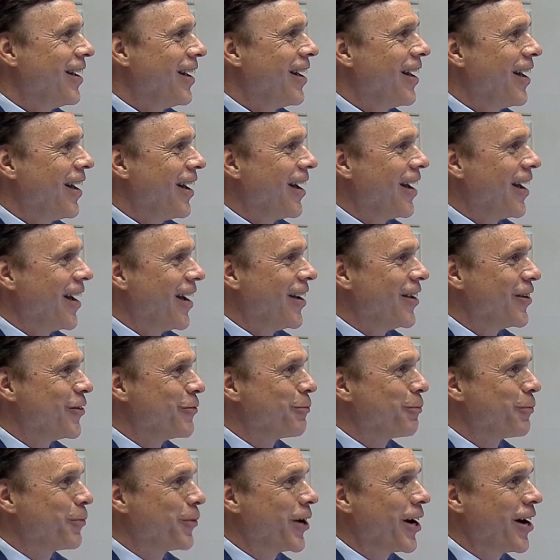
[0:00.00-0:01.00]
And
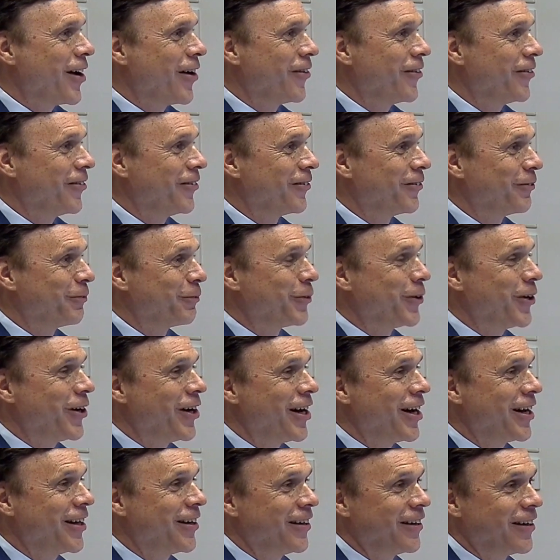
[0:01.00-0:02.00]

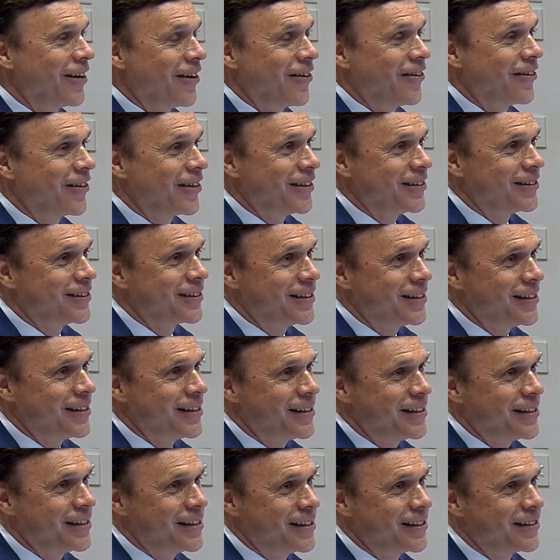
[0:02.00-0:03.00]
pride and
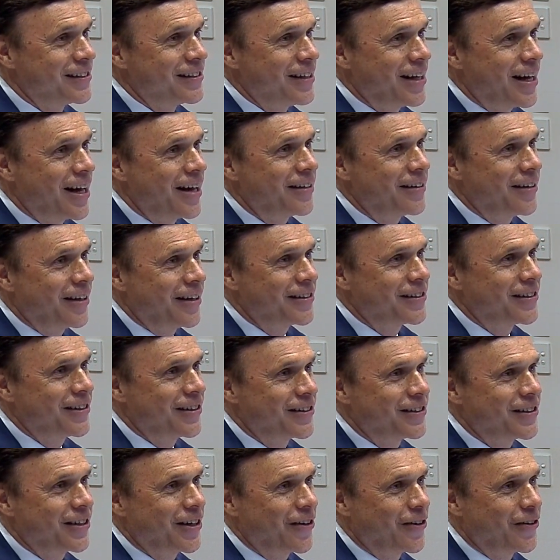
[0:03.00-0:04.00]
arrogancy is not
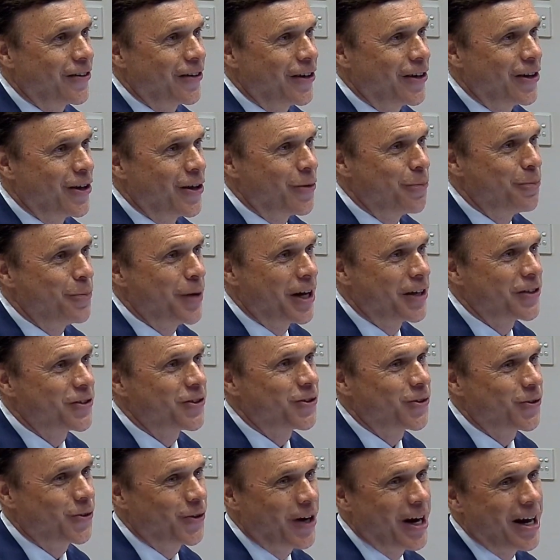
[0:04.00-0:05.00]
necessarily a best
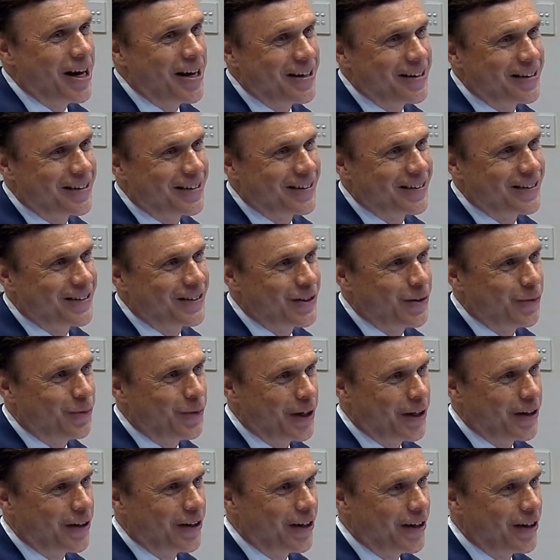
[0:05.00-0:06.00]
trait to be
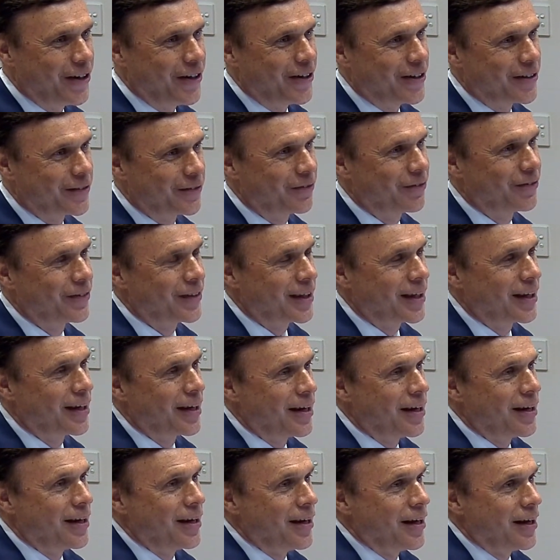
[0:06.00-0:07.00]
a leader.
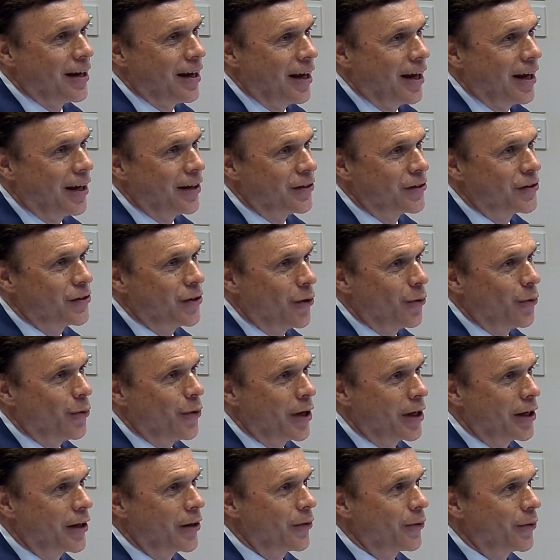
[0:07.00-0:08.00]
And so
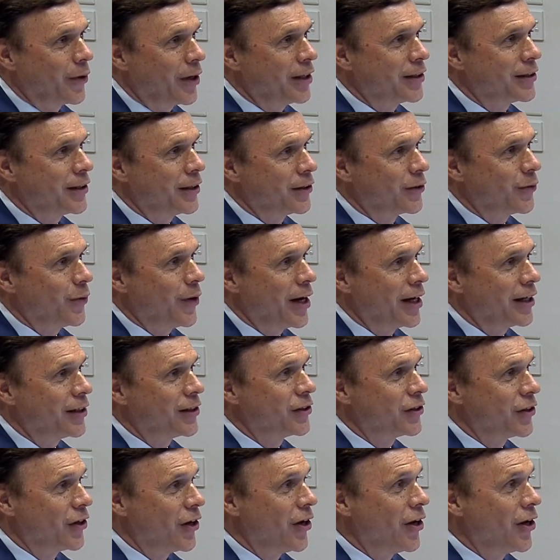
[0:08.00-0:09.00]
one of the reasons why
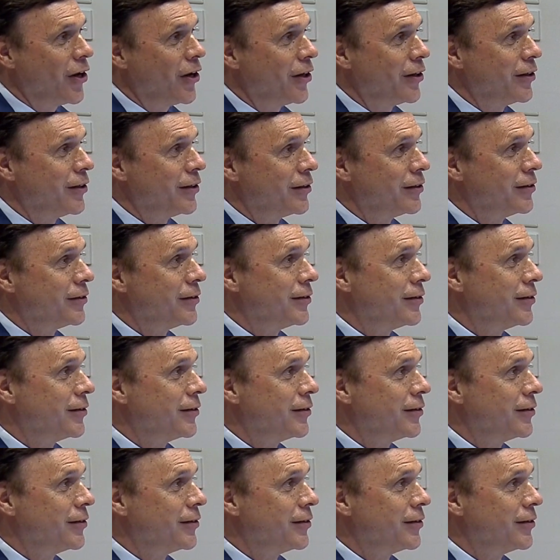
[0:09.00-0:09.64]
Saul